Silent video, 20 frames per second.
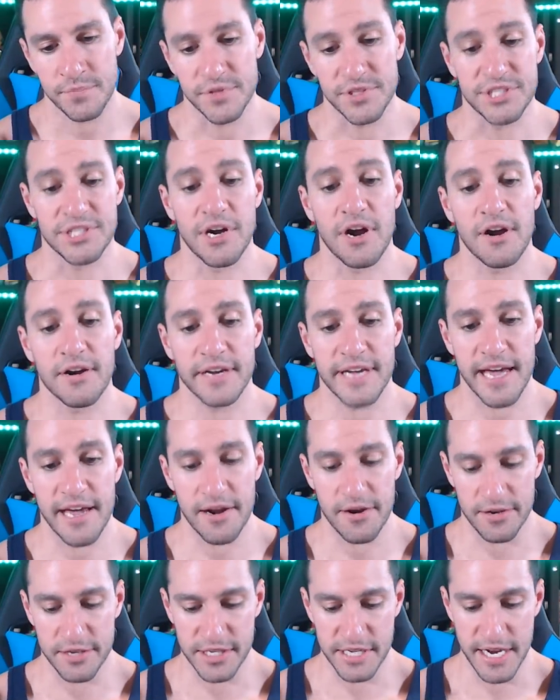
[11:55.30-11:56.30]
Dark
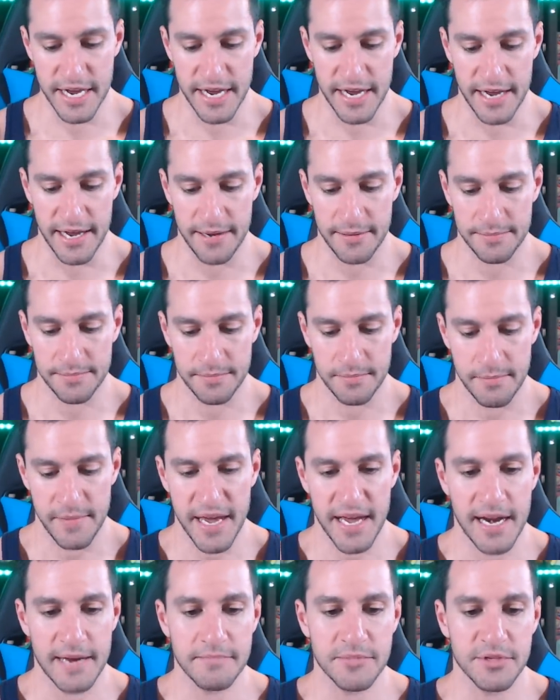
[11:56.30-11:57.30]
Energy.
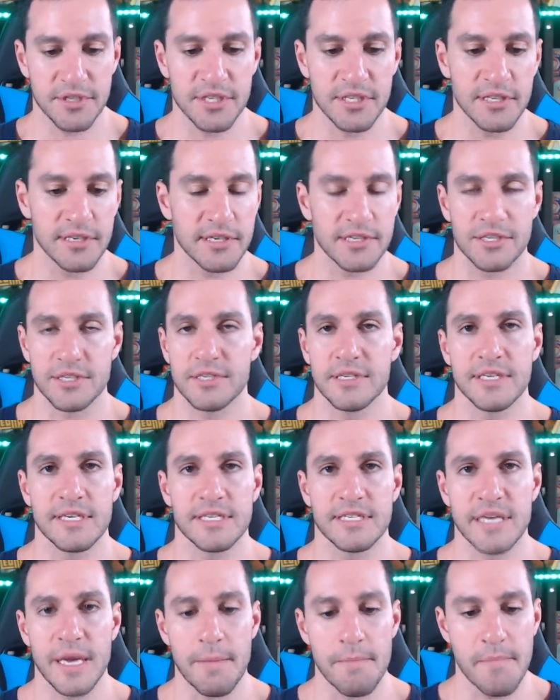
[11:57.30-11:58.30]
Man, I'm just, just seeming
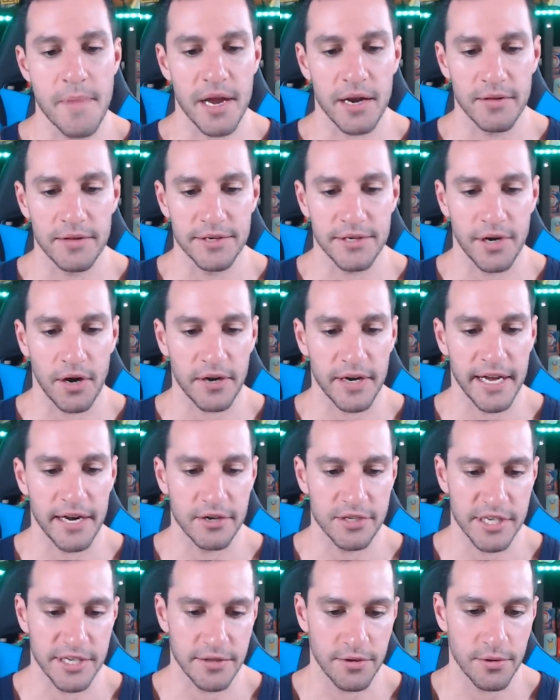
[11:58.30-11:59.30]
to say metal and dark
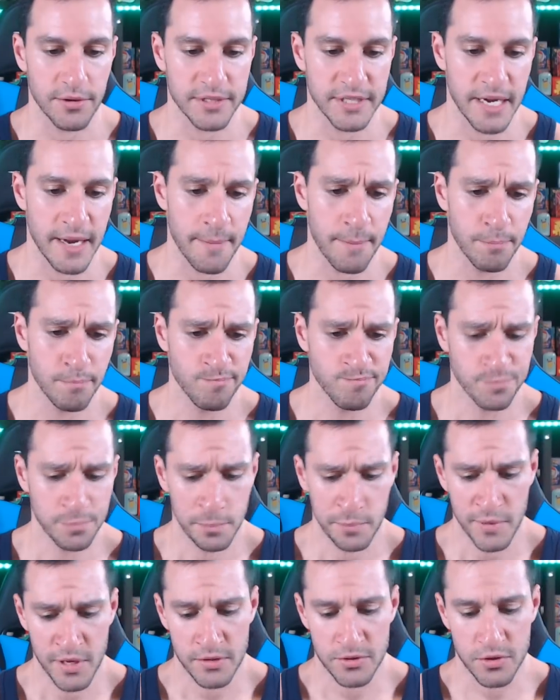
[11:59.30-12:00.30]
energy the whole time.
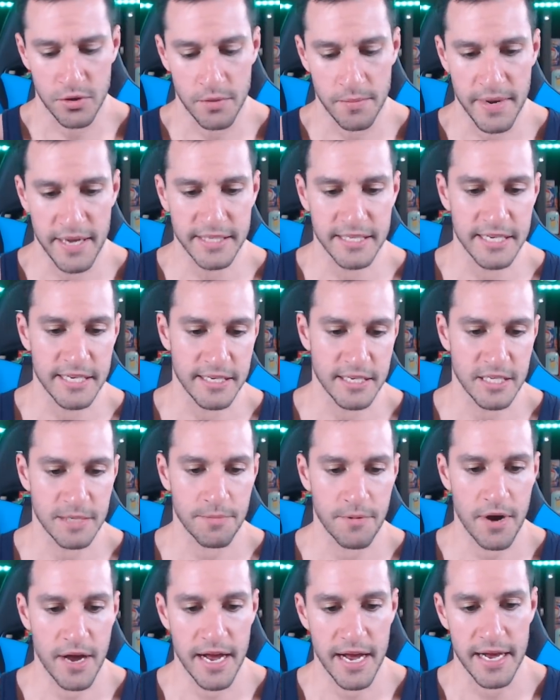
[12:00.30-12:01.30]
Tormenting
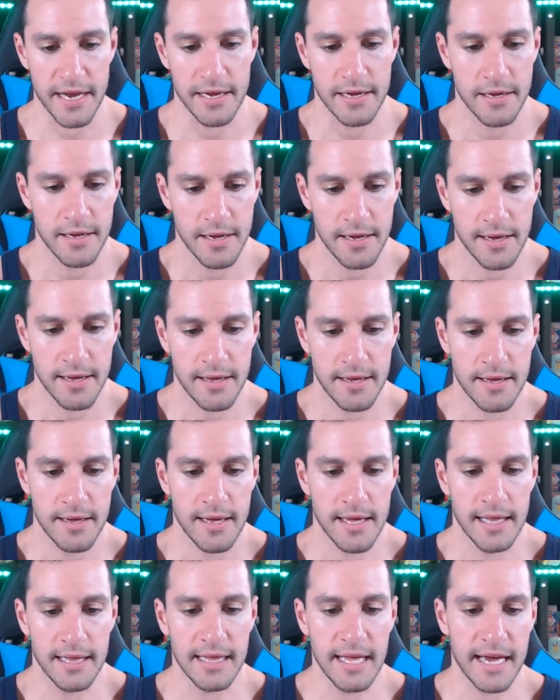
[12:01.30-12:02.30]
Spray,
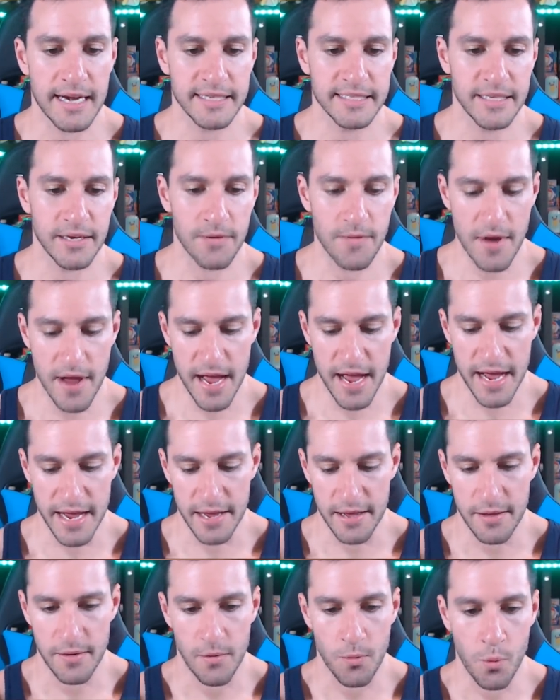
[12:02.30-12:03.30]
Lana Del
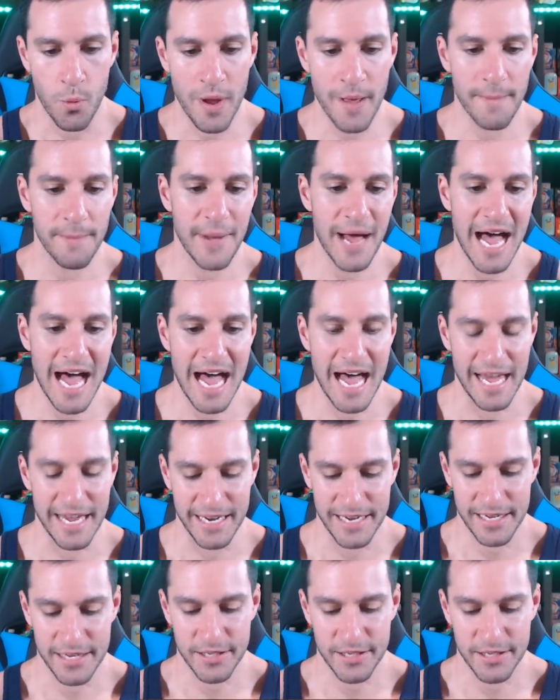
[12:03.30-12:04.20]
Rey, Wimpod,